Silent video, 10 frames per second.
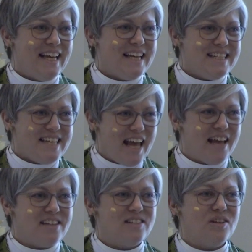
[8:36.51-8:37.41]
it
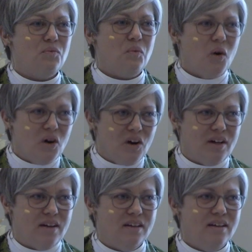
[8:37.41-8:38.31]
takes
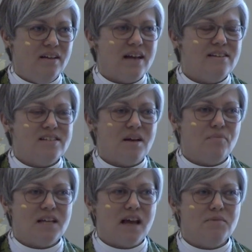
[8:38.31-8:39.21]
work. And
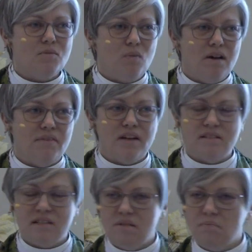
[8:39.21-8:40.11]
sometimes one of
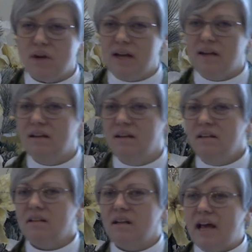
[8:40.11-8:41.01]
us can bring
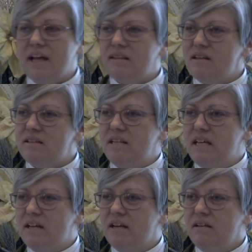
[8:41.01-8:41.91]
the light that is
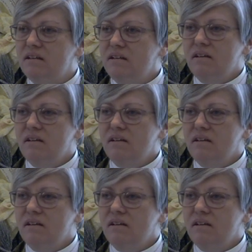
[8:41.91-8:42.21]
needed.